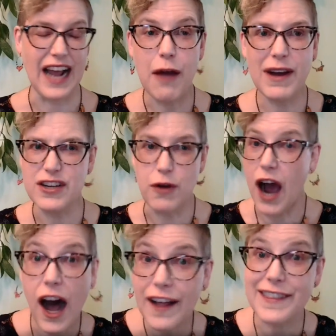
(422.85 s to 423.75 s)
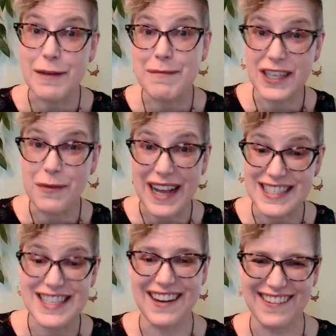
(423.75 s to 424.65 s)
I want to do all the minuets
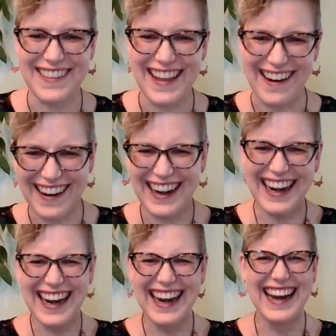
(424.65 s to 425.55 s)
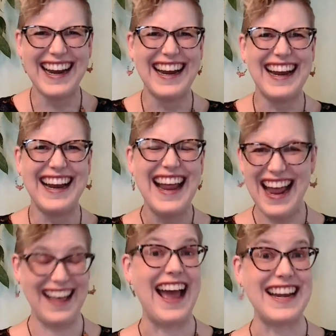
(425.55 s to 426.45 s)
that are in there.
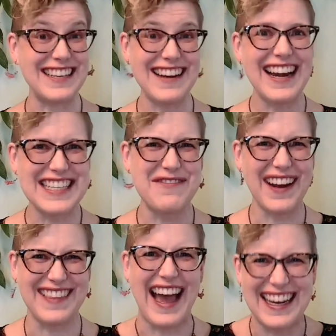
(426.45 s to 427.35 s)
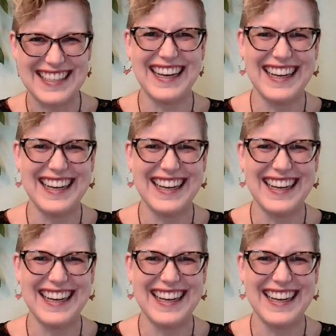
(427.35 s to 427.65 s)
I did not expect that.